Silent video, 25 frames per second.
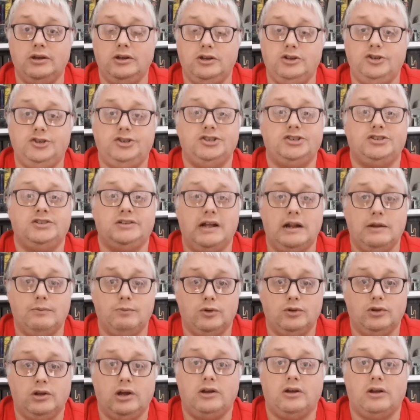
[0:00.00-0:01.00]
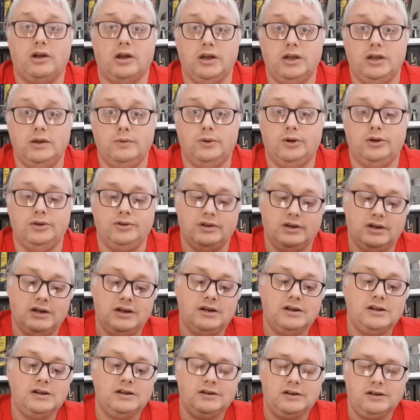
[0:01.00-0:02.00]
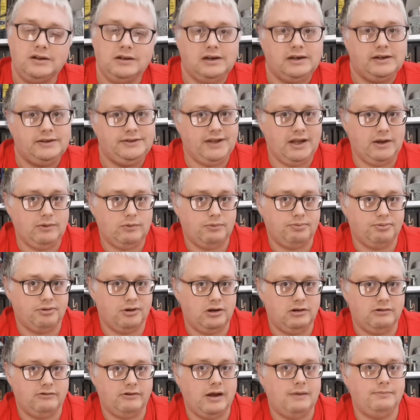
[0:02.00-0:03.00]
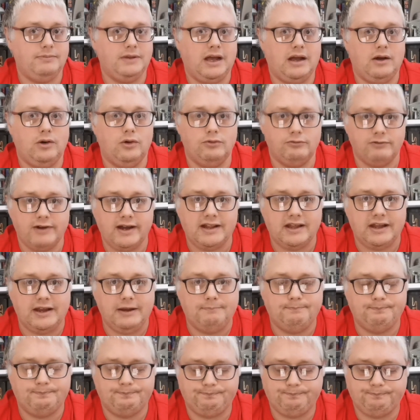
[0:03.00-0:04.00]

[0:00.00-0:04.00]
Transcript: You just tell them what loco you want, and they will program that already.